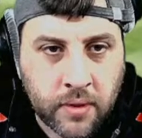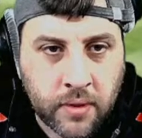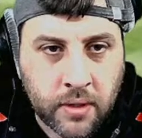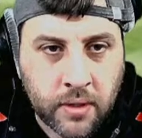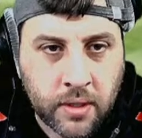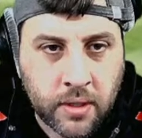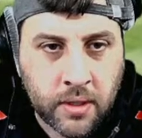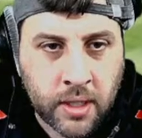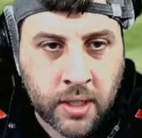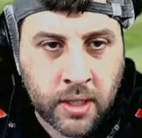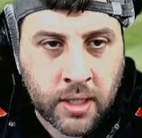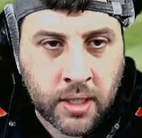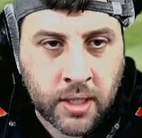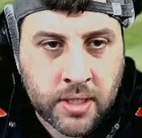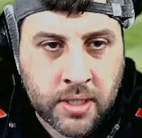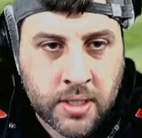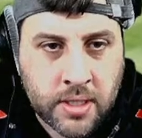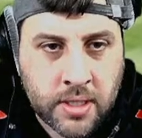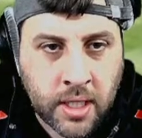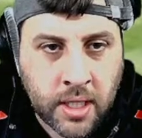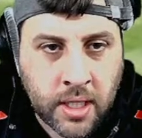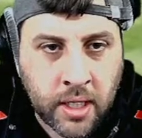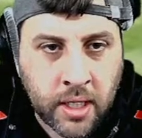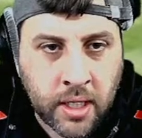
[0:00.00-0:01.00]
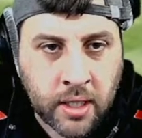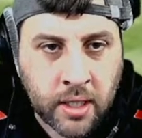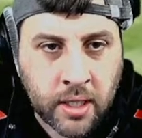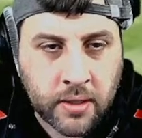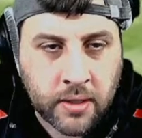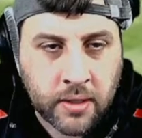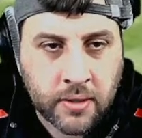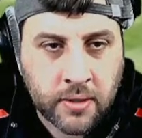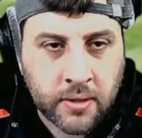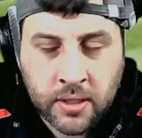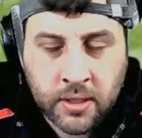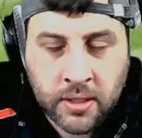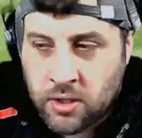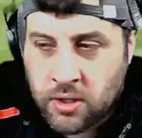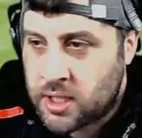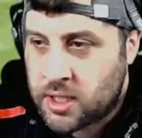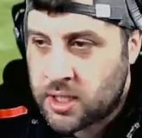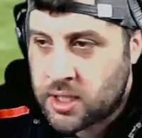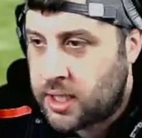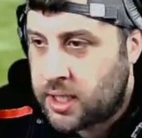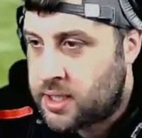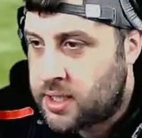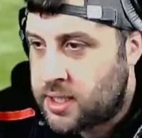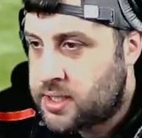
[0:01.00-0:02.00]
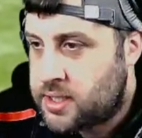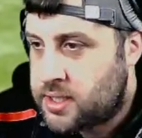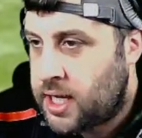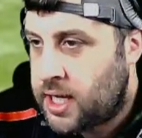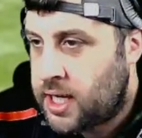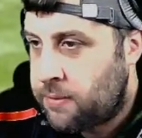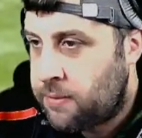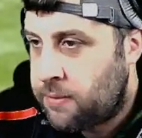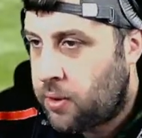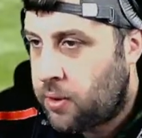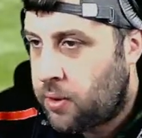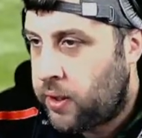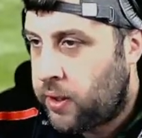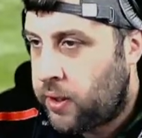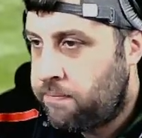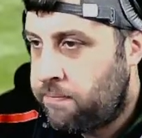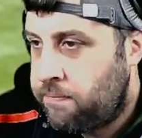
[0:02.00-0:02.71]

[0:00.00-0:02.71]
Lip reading: Let's just get this tape on him.